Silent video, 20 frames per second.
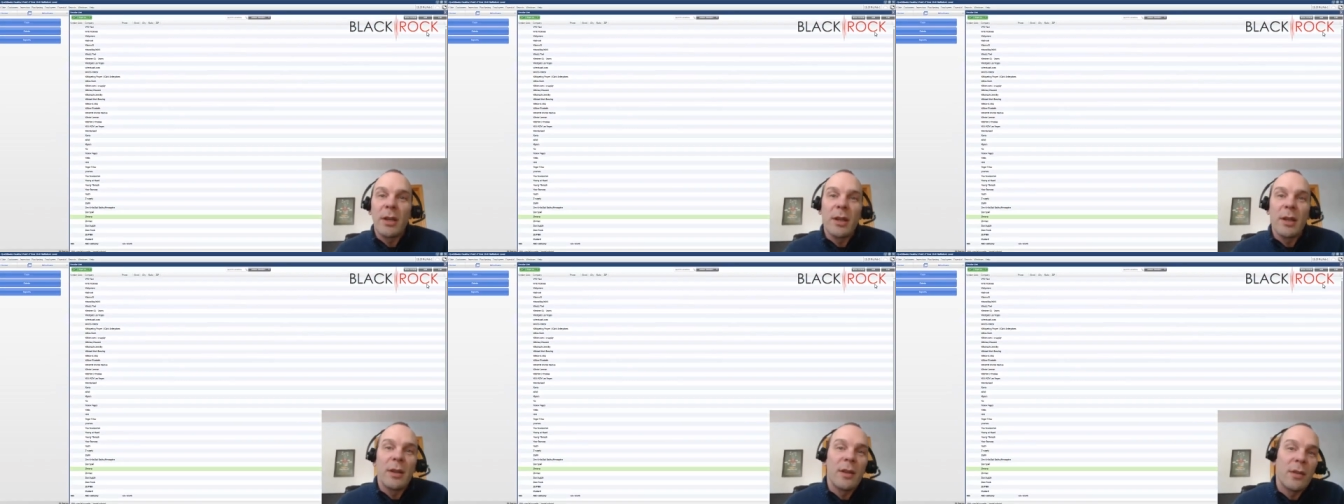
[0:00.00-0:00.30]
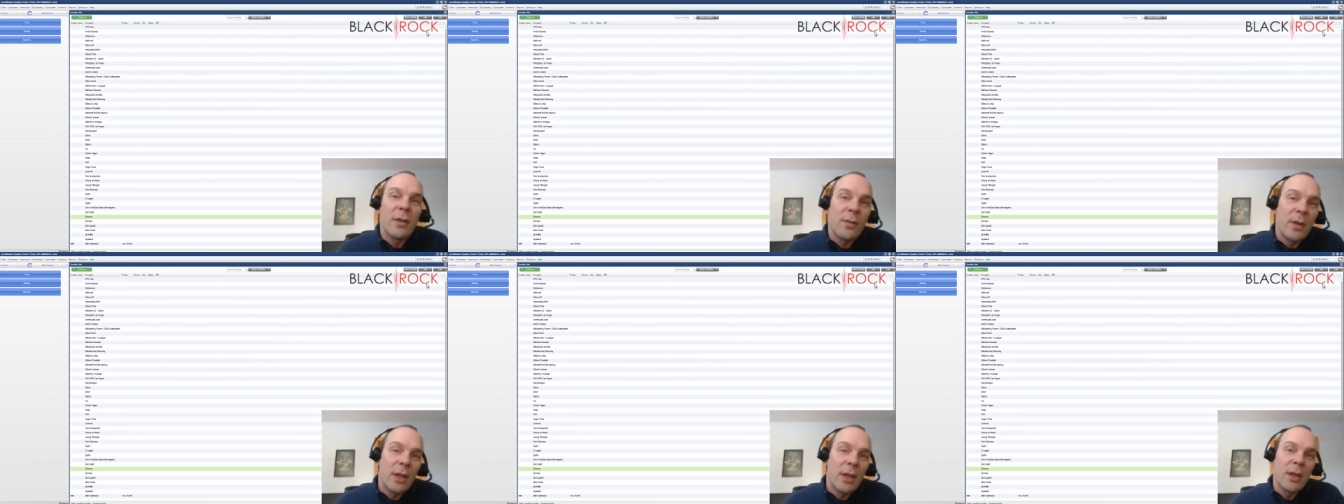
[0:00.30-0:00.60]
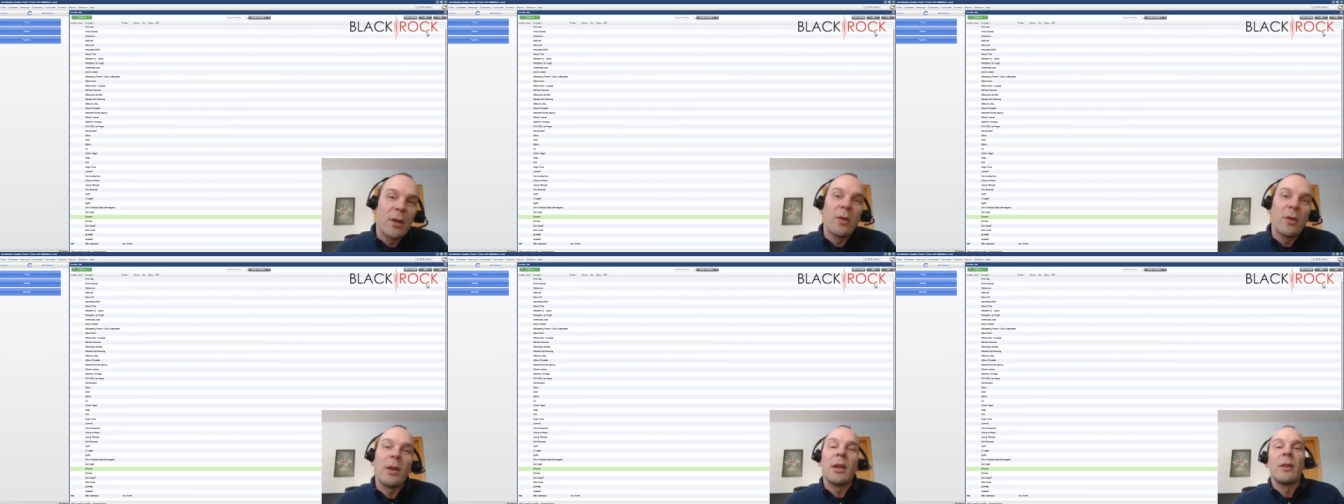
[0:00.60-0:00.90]
on this
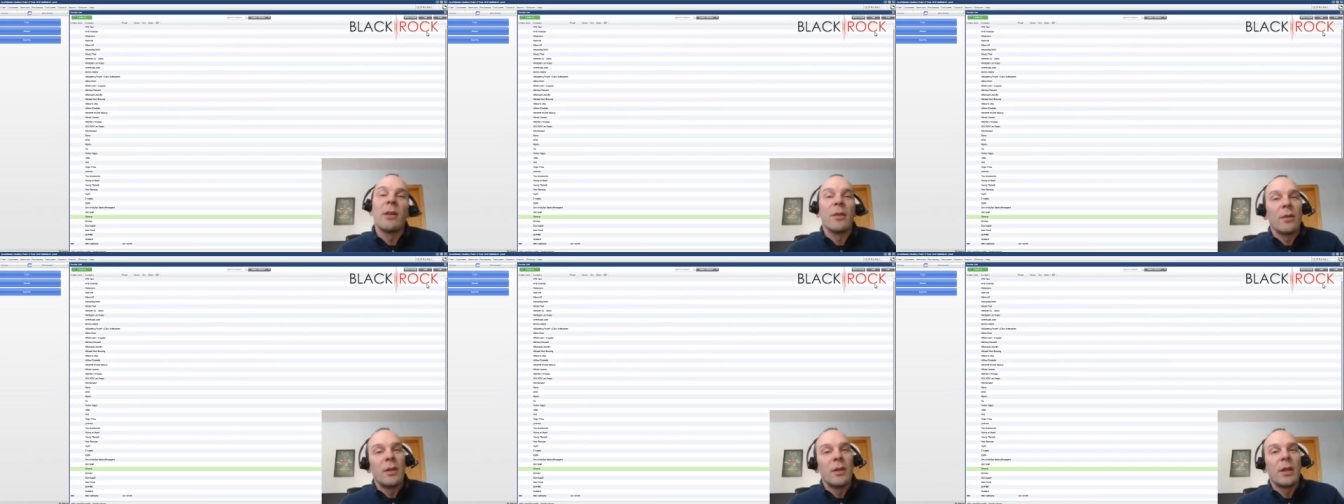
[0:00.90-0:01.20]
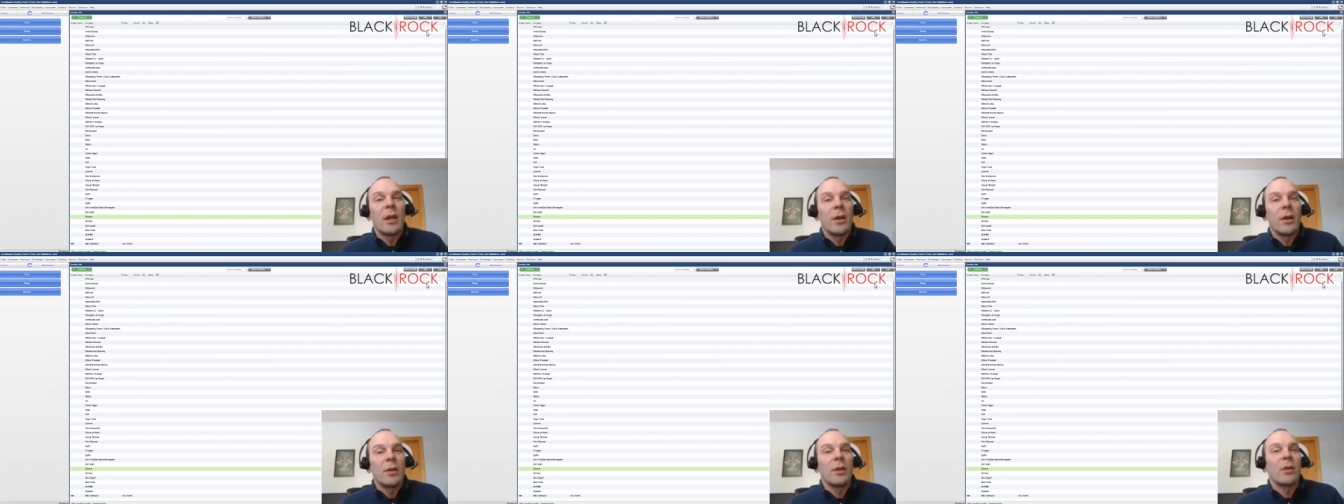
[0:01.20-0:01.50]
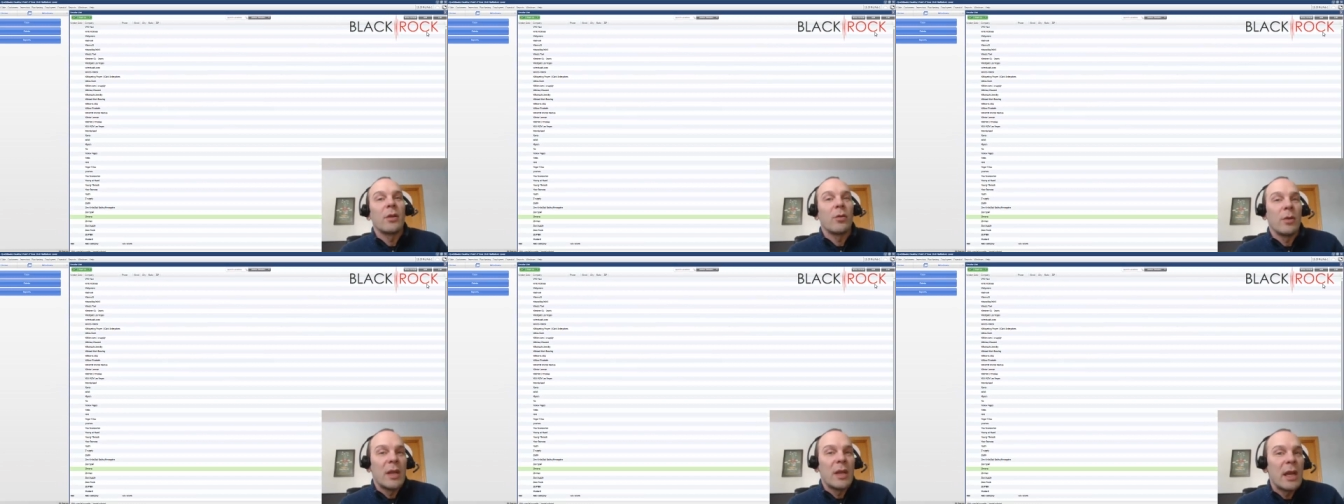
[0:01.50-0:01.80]
video and learning how to
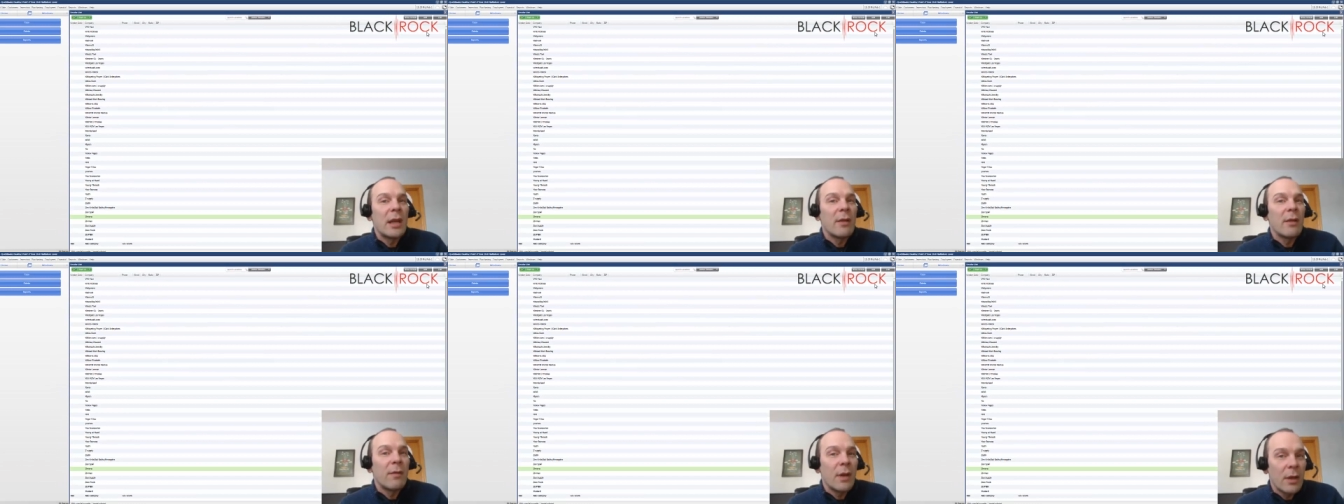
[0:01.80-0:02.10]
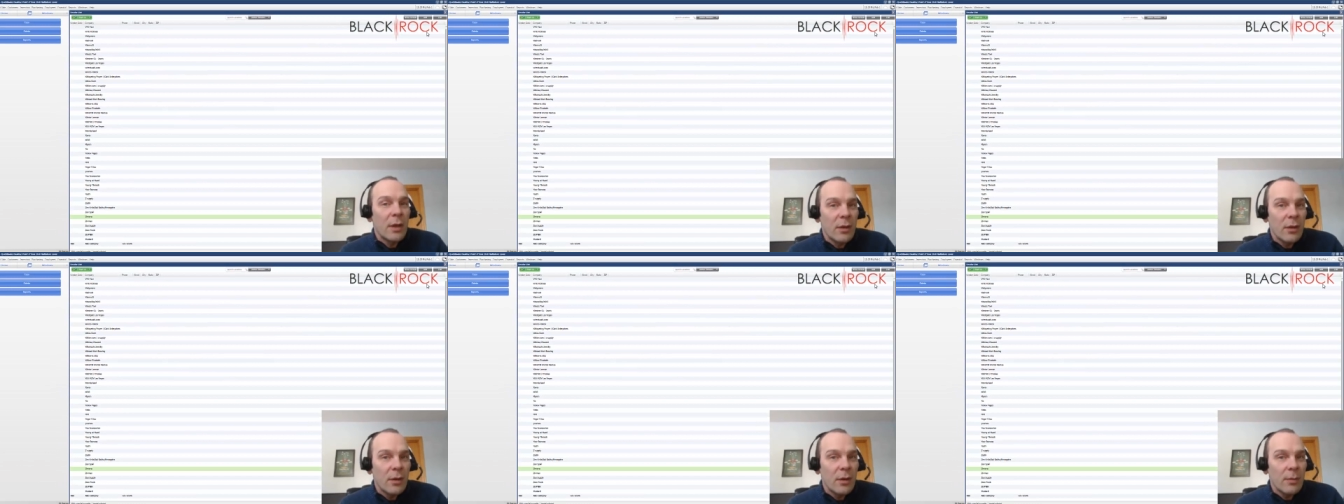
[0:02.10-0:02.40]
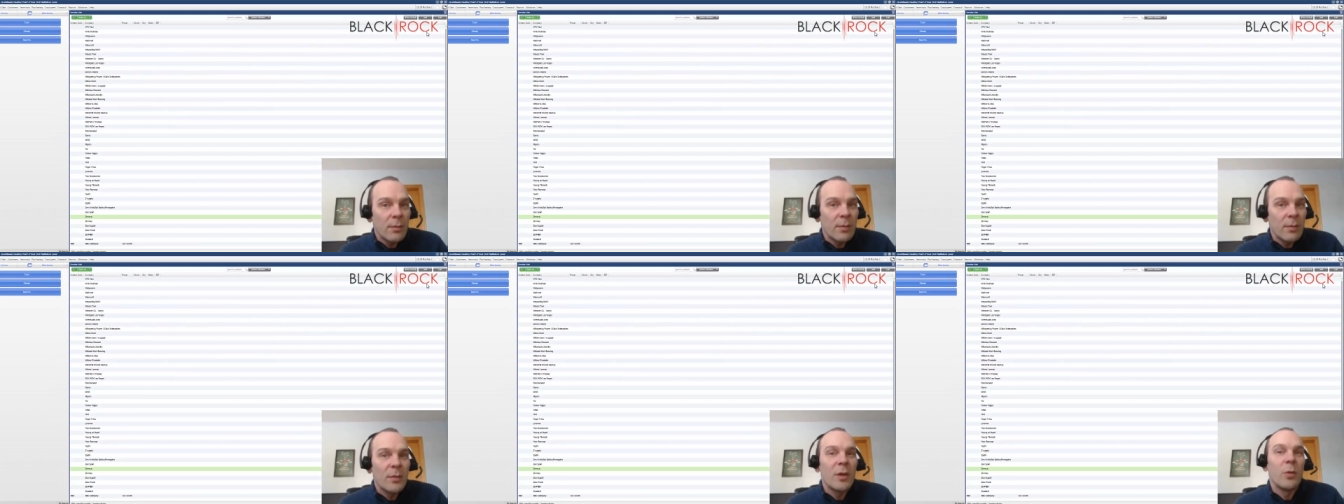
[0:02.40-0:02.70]
create a vendor.